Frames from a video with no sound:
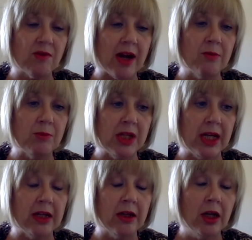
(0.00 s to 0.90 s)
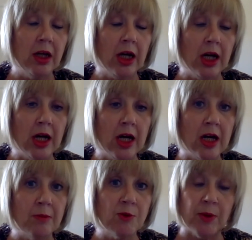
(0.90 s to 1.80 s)
rate within
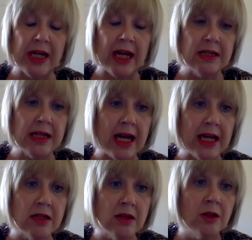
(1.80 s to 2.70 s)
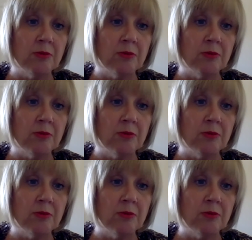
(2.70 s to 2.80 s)
28 days.